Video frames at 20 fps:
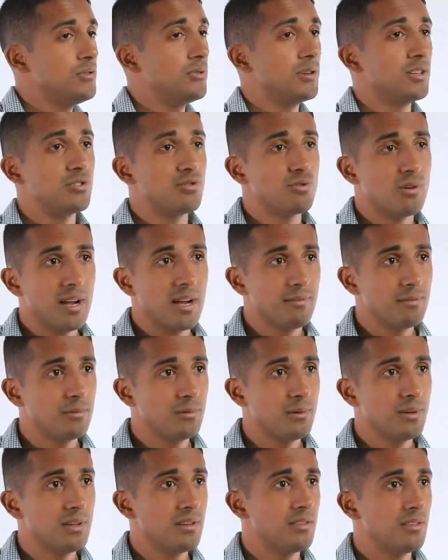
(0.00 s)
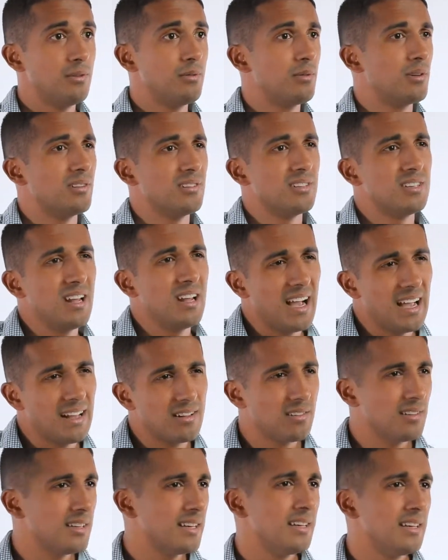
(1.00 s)
you can travel with, you can
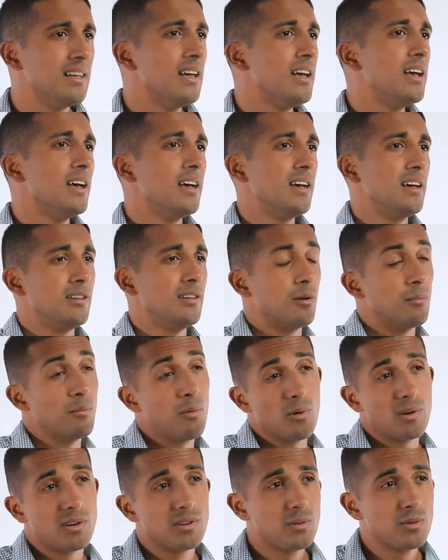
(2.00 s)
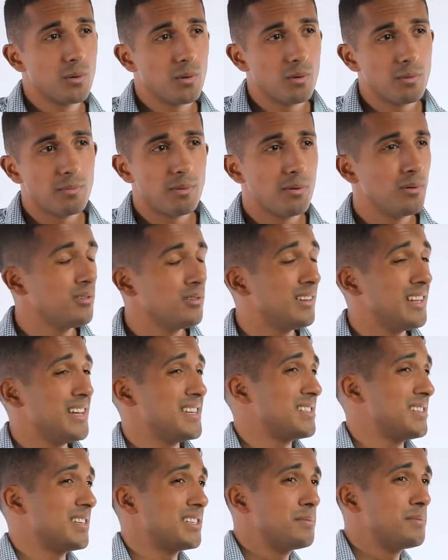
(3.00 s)
dial in, they're more durable,
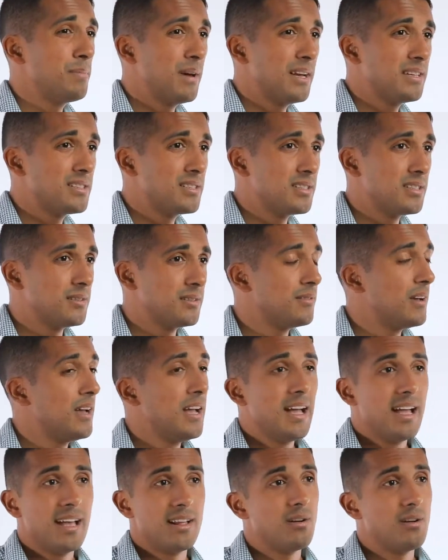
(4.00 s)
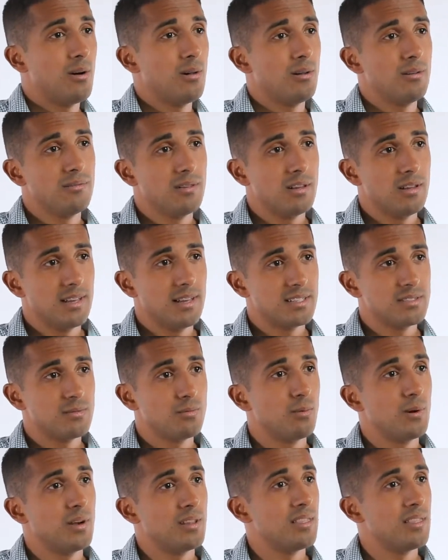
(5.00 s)
less expensive, and all of the likes,
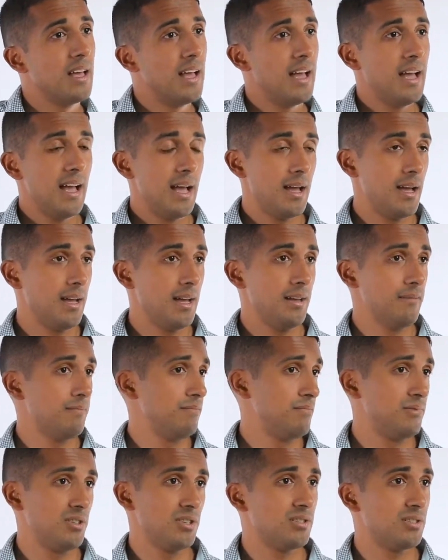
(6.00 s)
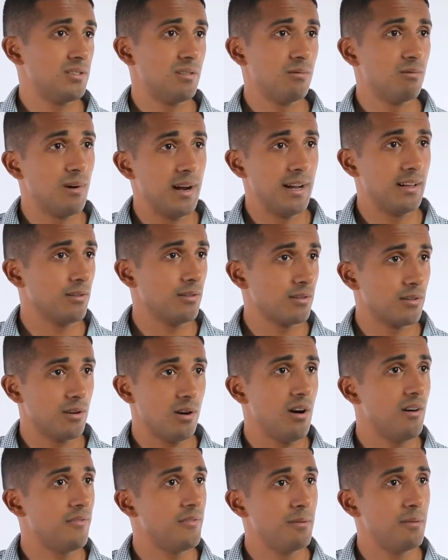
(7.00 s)
with just a regular
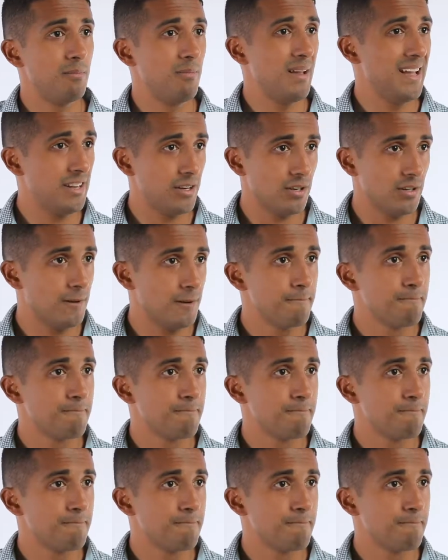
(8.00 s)
coffee maker